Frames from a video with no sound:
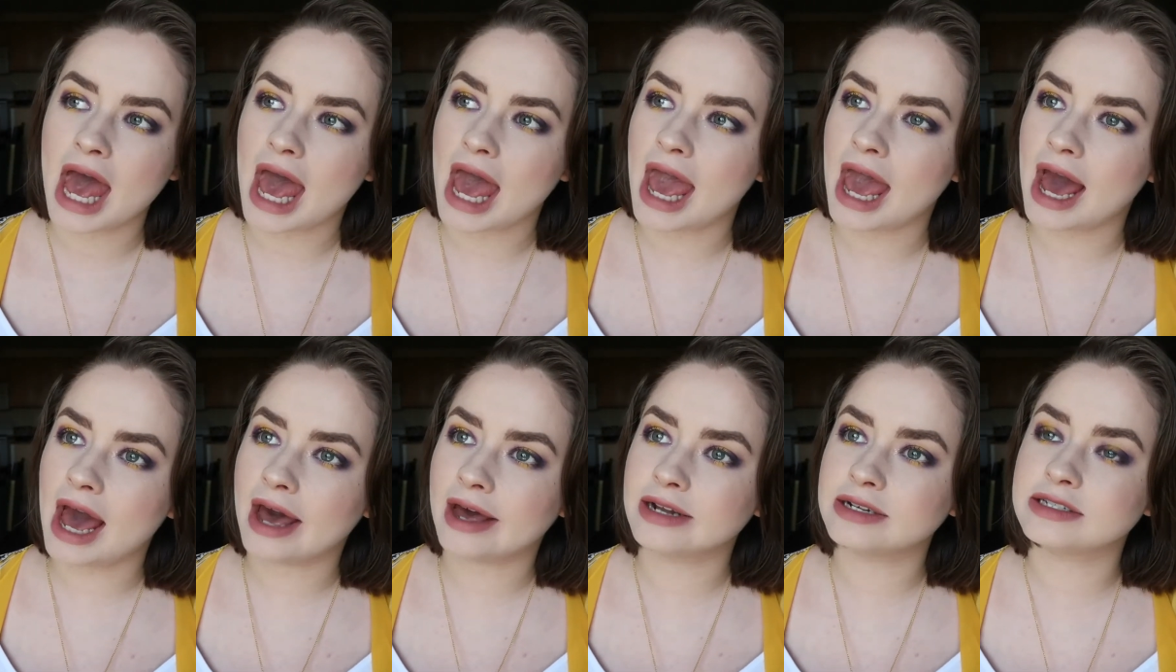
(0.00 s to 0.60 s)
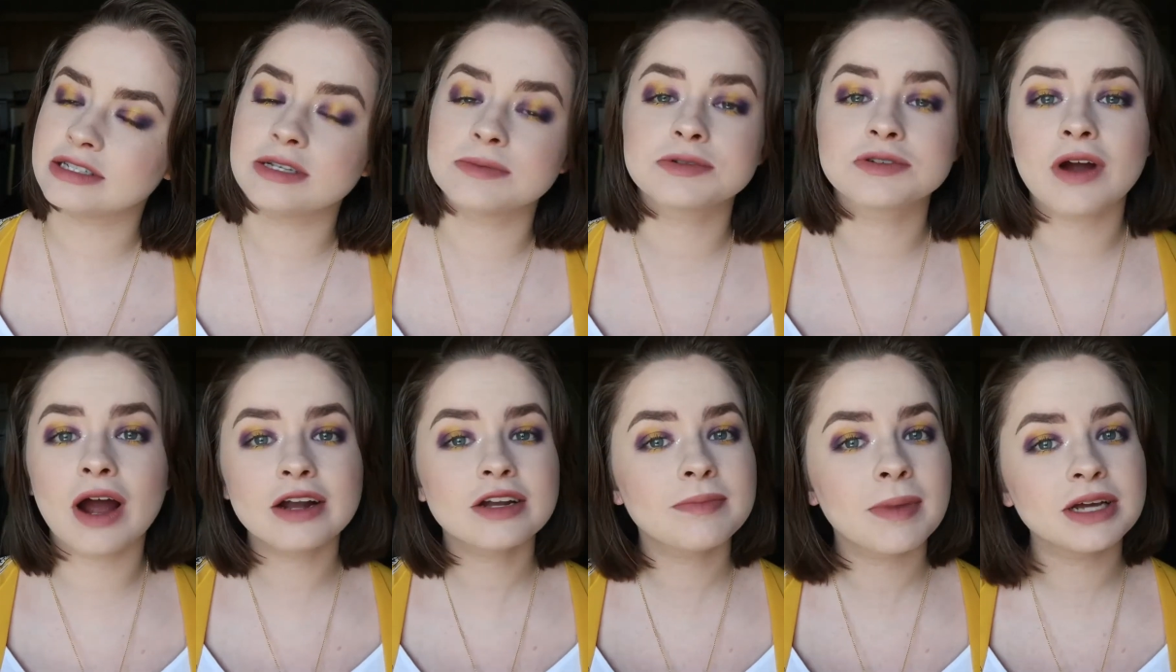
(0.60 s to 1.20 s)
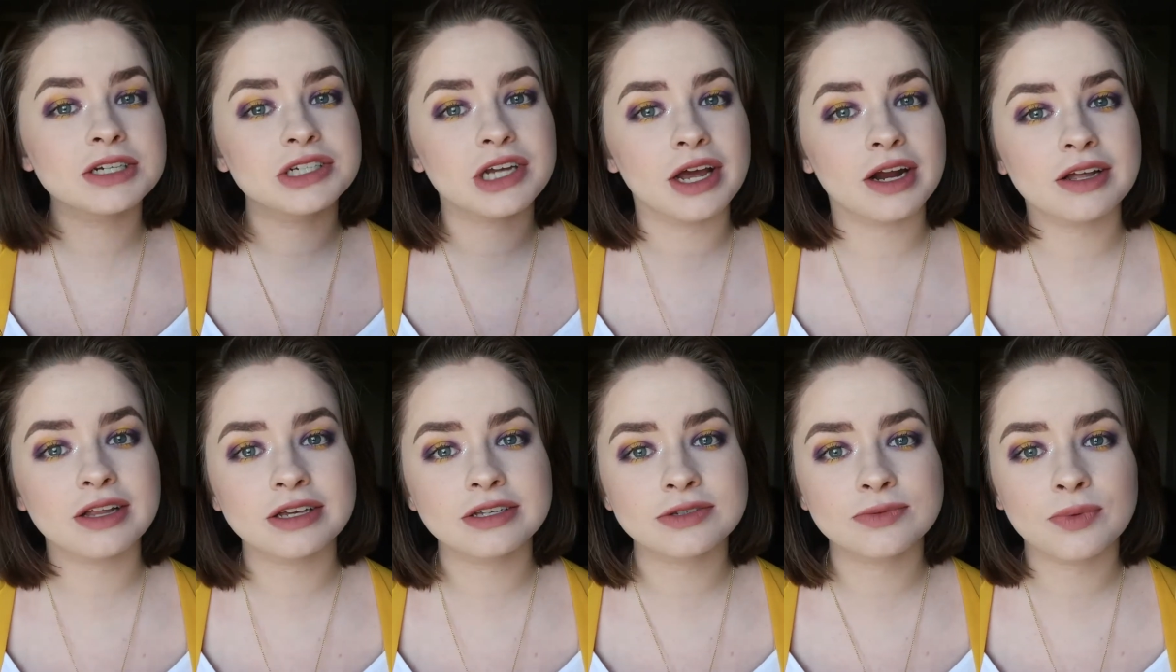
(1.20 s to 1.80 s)
And subscribe to my
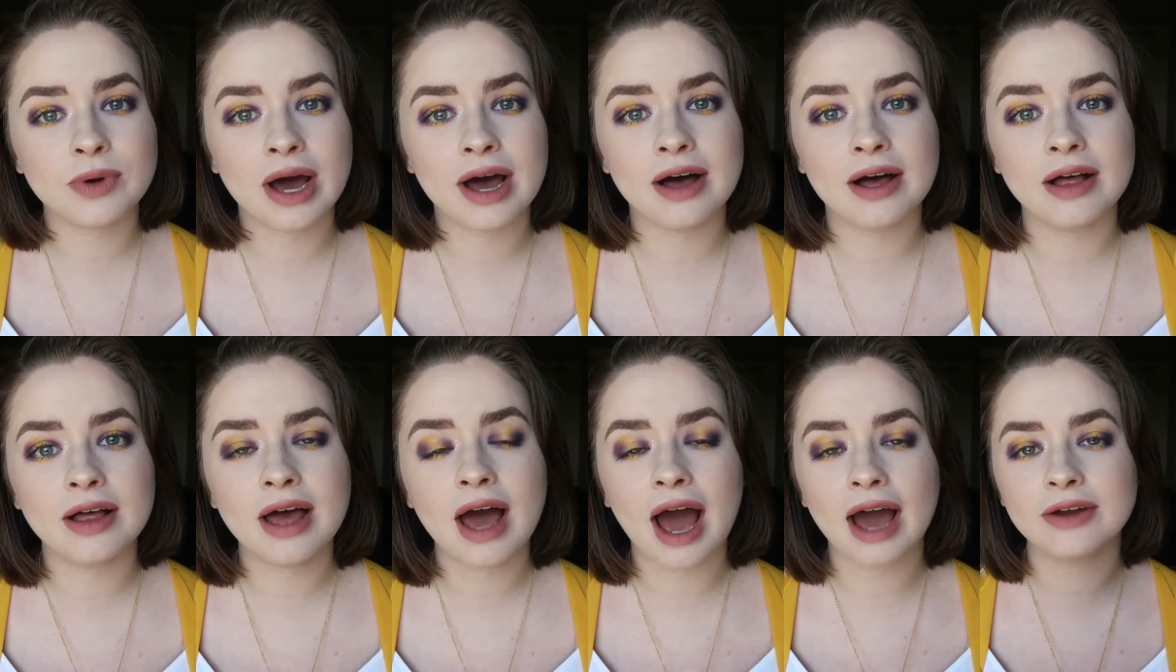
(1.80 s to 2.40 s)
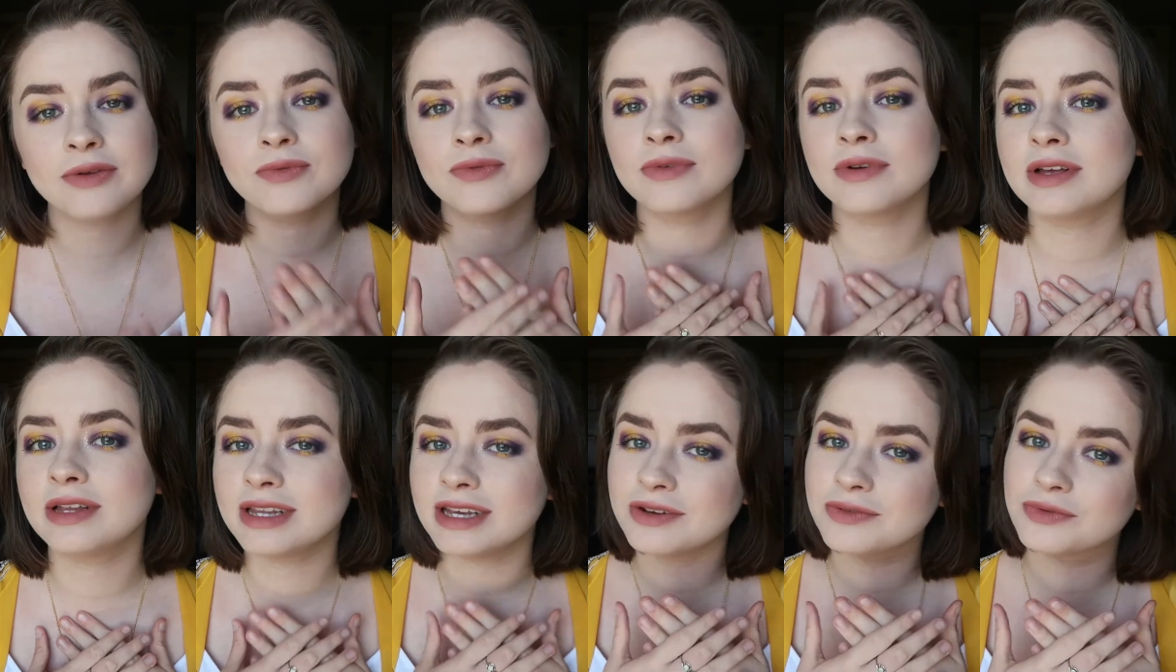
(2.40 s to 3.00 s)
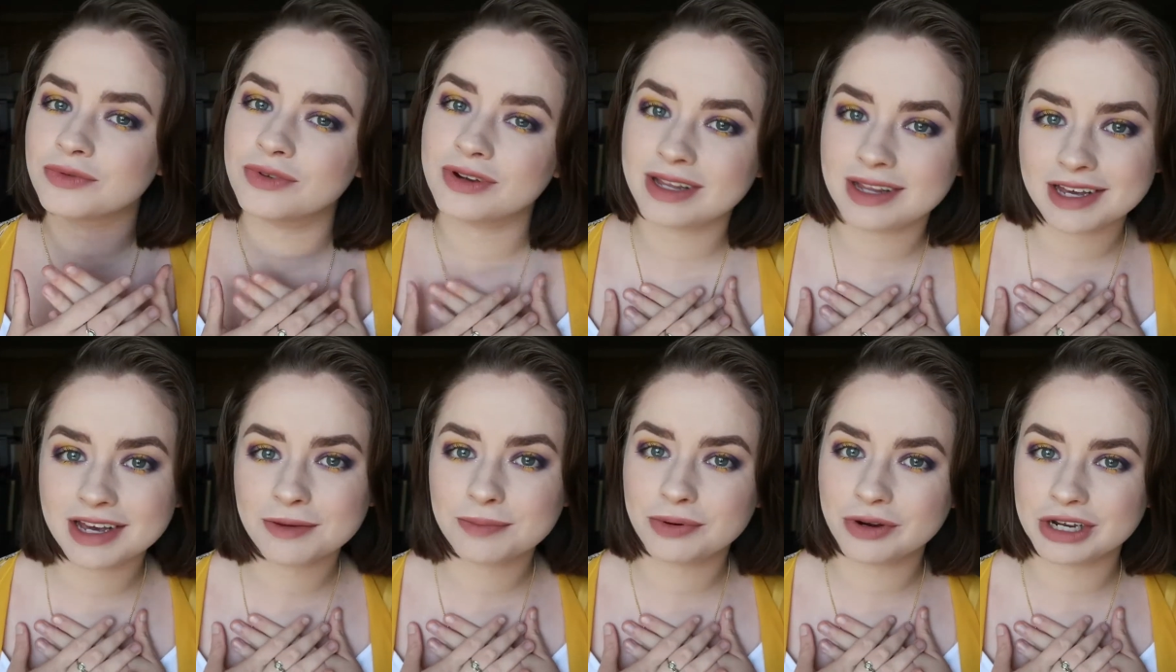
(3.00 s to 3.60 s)
channel as well. I'd
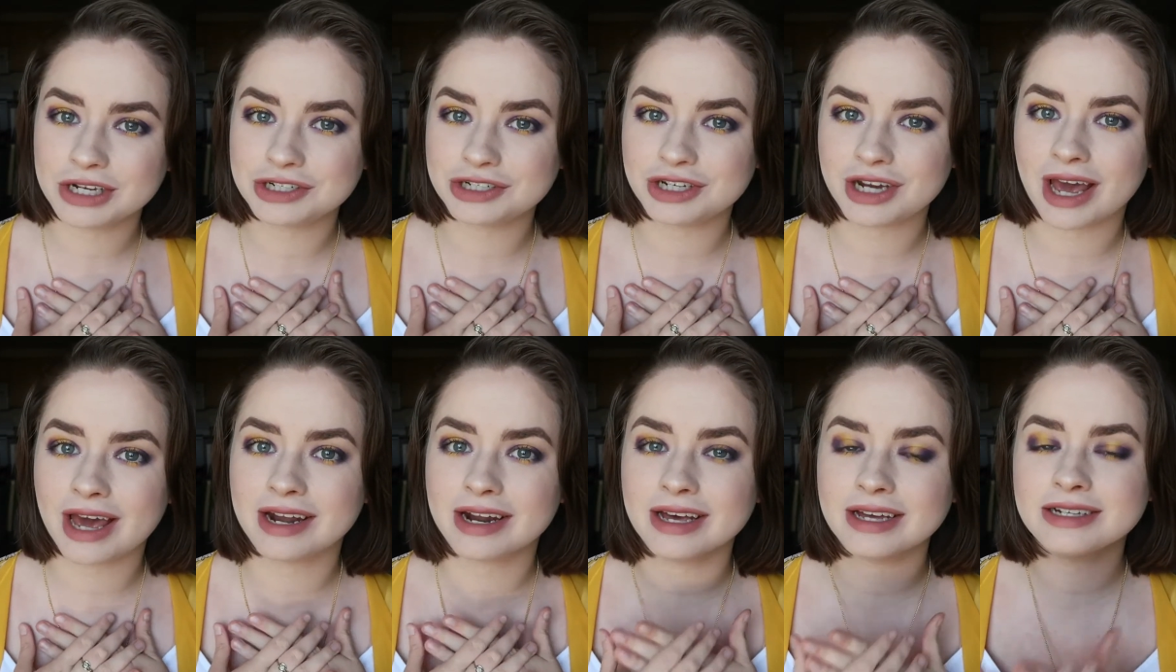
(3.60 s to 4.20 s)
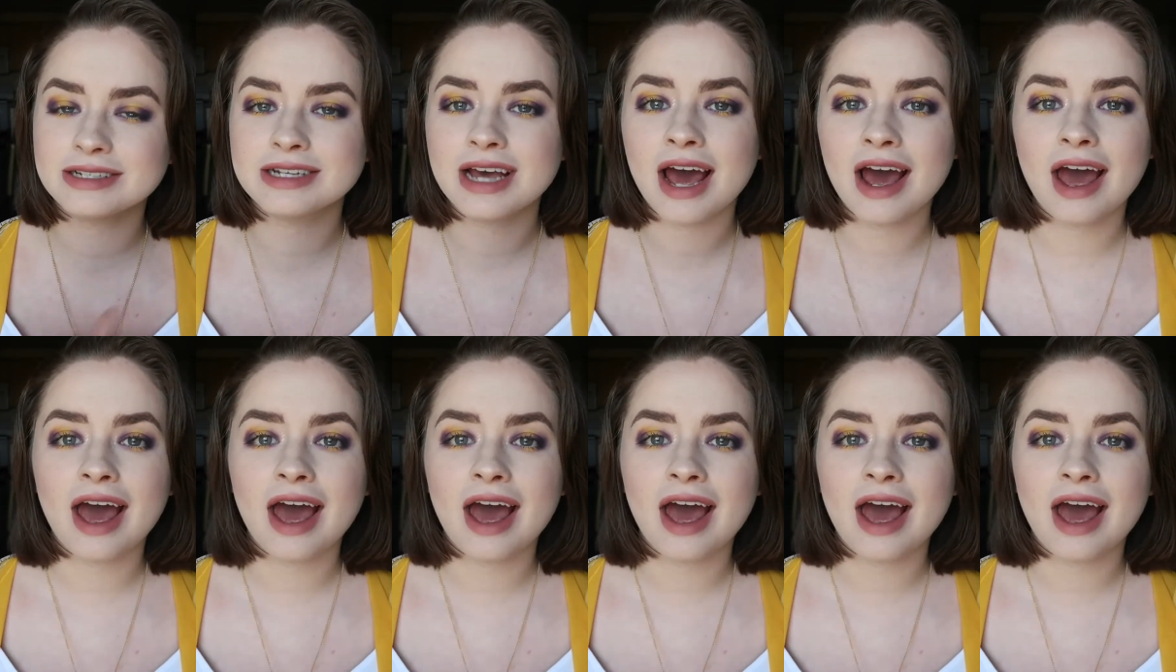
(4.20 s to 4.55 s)
really appreciate it.